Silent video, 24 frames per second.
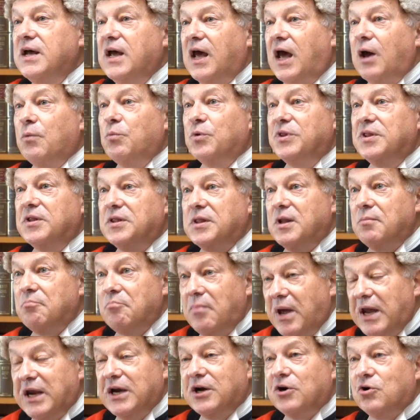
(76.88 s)
And within the
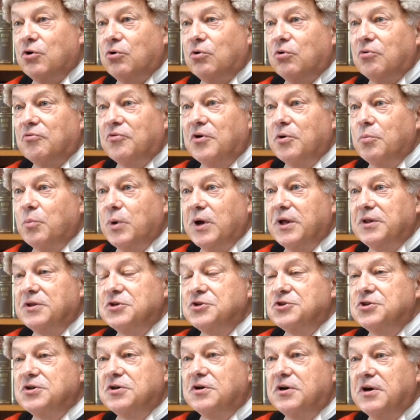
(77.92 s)
main courtroom where the
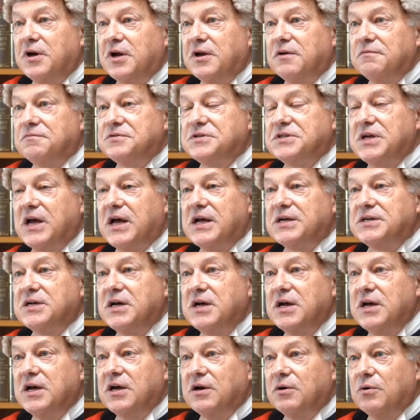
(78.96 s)
jury have sat,
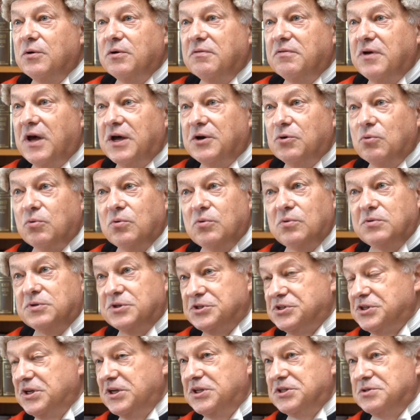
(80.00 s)
we've had all the
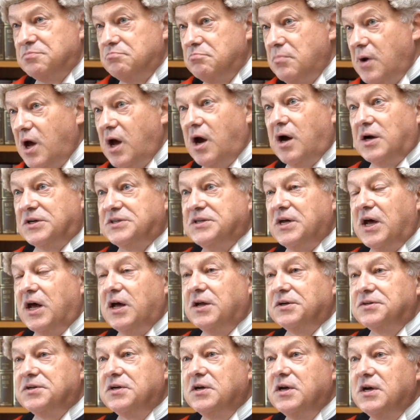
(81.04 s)
seats marked
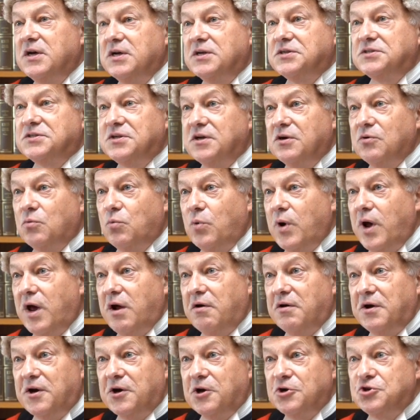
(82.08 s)
out. So
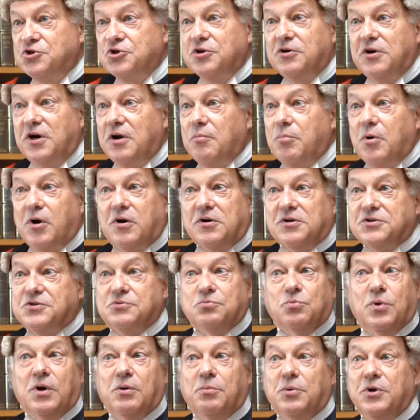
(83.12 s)
where in a jury box
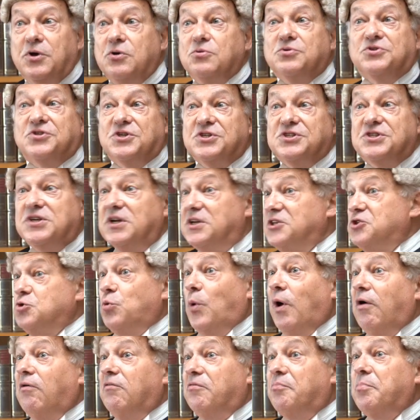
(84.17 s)
where we used to sit
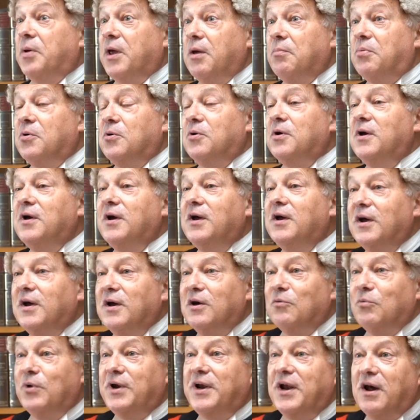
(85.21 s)
12 people,
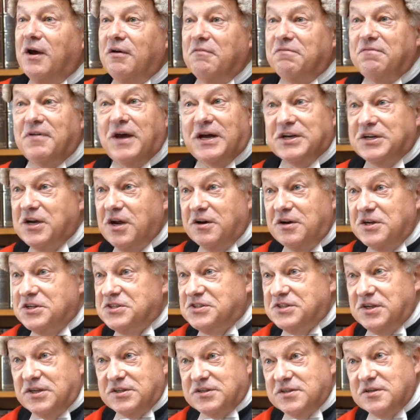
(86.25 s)
we now in fact only
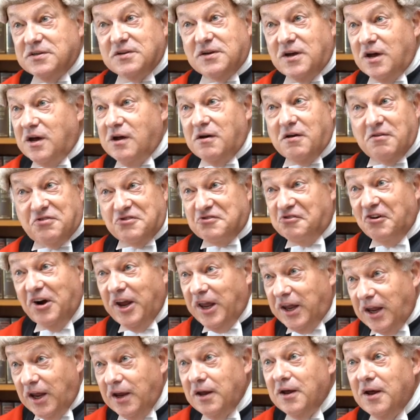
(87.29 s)
sit
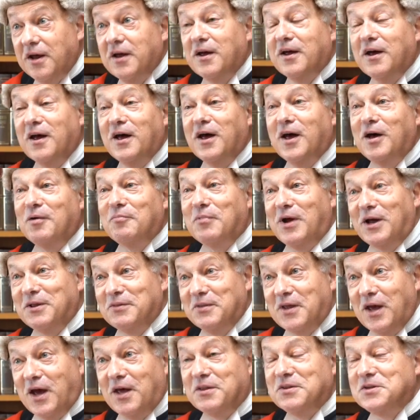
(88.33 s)
3, and
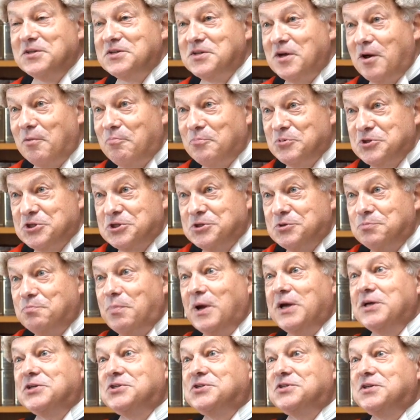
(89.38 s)
the others are
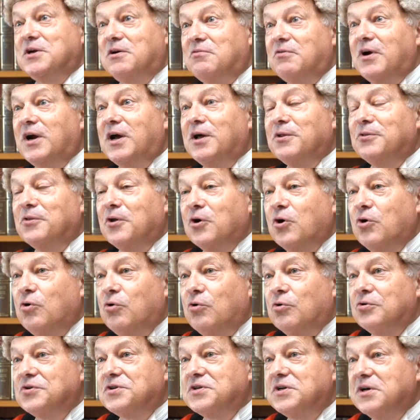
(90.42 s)
spaced around the
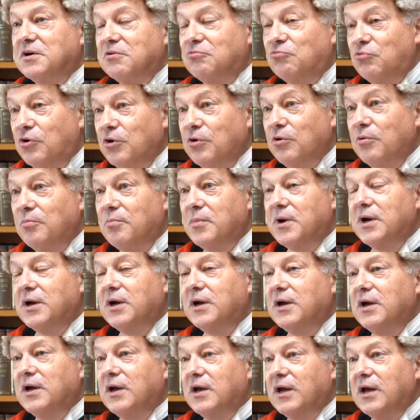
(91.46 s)
court room
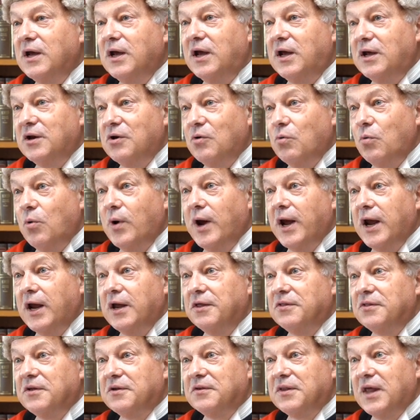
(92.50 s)
in a way
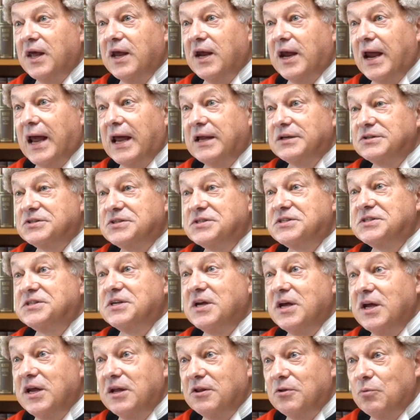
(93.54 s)
that they can
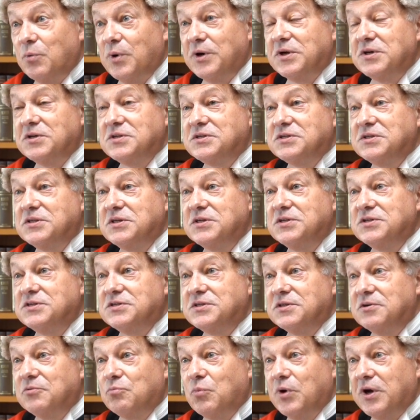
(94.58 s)
see the
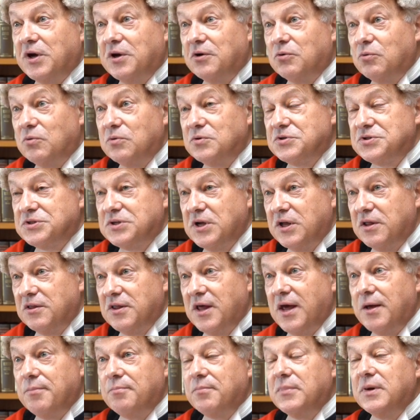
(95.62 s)
witnesses, we can all see
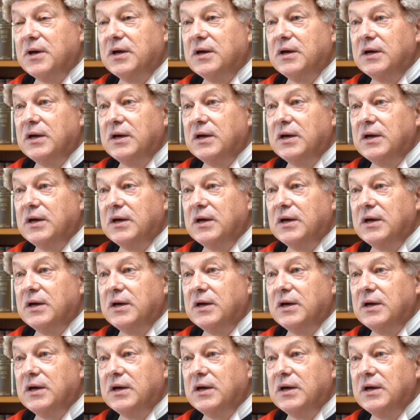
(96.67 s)
them.